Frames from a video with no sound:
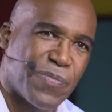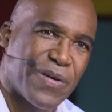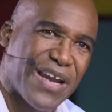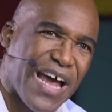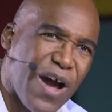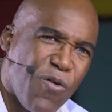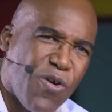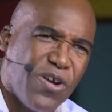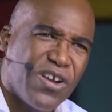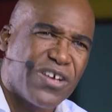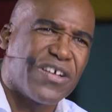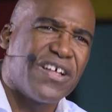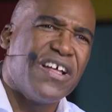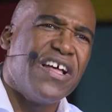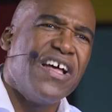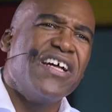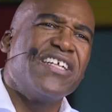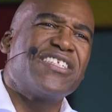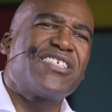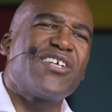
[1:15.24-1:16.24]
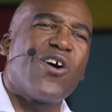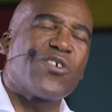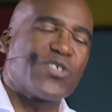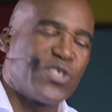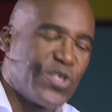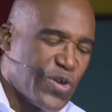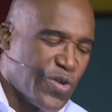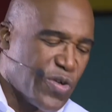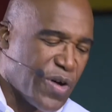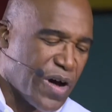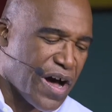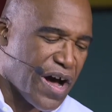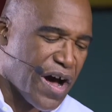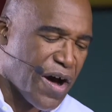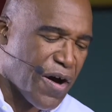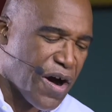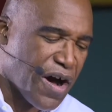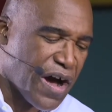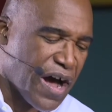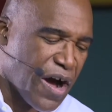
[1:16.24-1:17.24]
but I want to talk to you
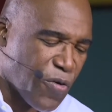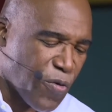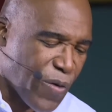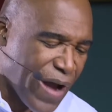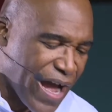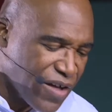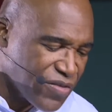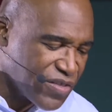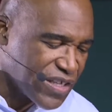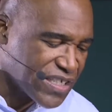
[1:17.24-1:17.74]
around